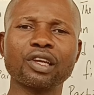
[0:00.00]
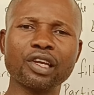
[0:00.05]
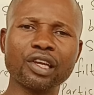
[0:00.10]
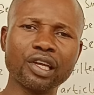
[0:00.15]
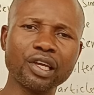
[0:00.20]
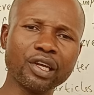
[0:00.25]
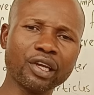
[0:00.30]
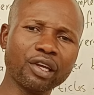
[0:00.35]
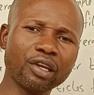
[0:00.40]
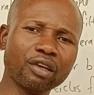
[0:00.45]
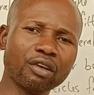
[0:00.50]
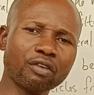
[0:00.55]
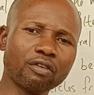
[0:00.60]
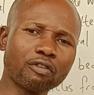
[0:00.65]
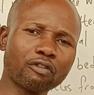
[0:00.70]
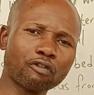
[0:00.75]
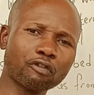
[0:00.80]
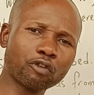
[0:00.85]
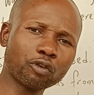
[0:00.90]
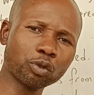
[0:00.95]
A
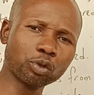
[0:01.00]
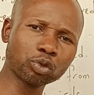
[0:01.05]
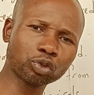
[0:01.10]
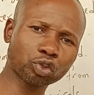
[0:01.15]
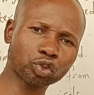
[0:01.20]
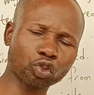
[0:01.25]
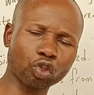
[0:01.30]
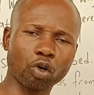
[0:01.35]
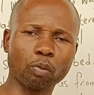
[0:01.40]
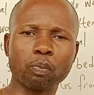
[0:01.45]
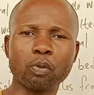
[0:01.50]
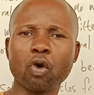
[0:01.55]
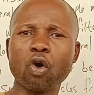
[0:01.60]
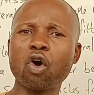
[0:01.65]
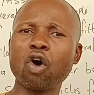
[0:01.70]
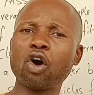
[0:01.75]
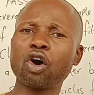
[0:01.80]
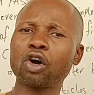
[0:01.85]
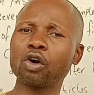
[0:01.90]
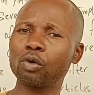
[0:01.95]
full stop,
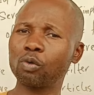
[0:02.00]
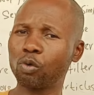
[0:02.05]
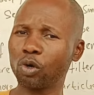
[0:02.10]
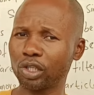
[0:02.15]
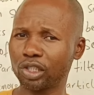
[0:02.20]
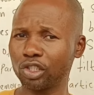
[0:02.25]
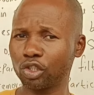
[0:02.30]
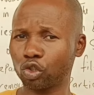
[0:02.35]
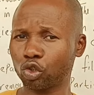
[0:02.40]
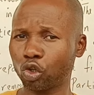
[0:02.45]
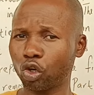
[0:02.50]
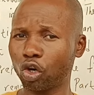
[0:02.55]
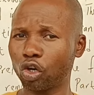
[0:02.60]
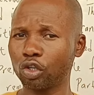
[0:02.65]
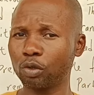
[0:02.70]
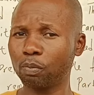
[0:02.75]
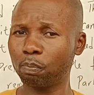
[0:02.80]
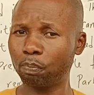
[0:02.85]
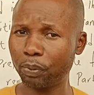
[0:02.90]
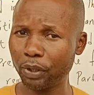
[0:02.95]
or what is
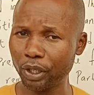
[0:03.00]
called